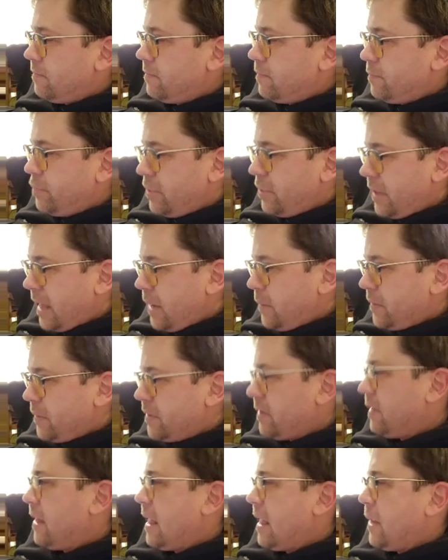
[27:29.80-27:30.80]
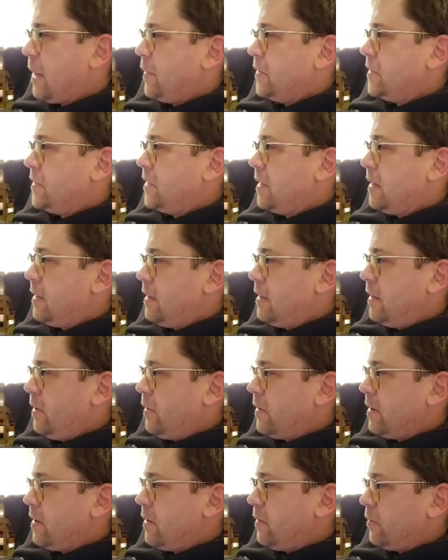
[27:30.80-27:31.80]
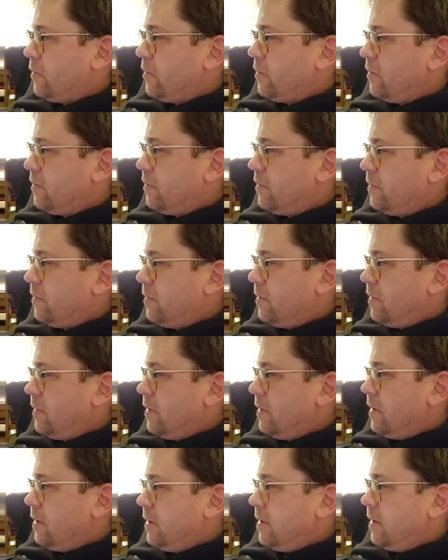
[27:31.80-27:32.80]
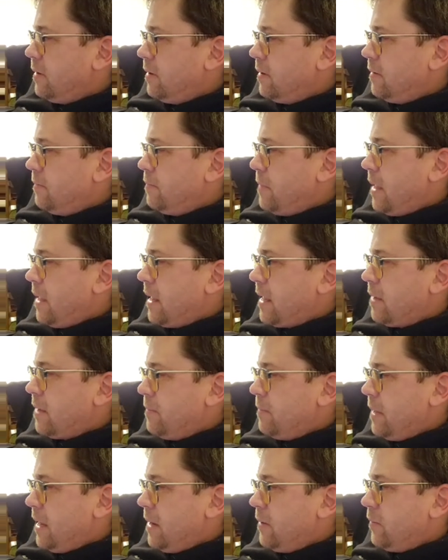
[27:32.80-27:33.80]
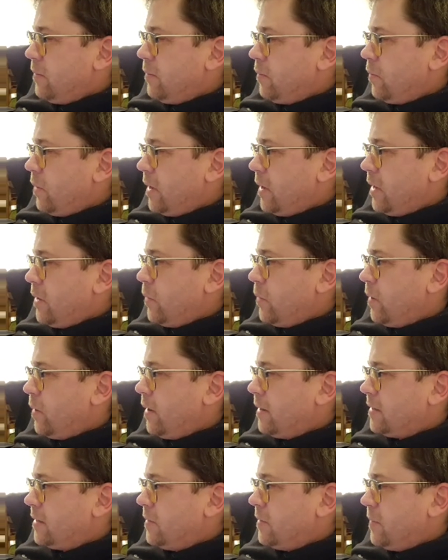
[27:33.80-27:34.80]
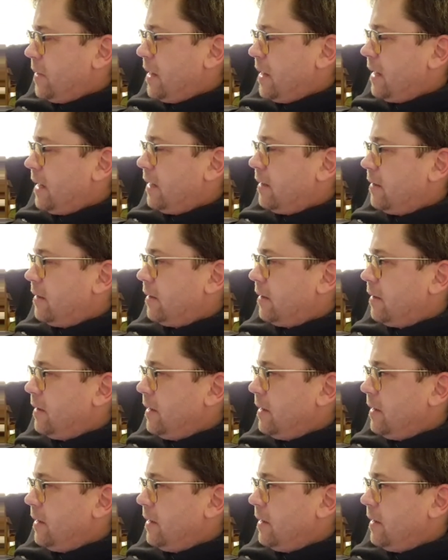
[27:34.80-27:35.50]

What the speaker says: play with the language and you can make it mean what you want it to mean.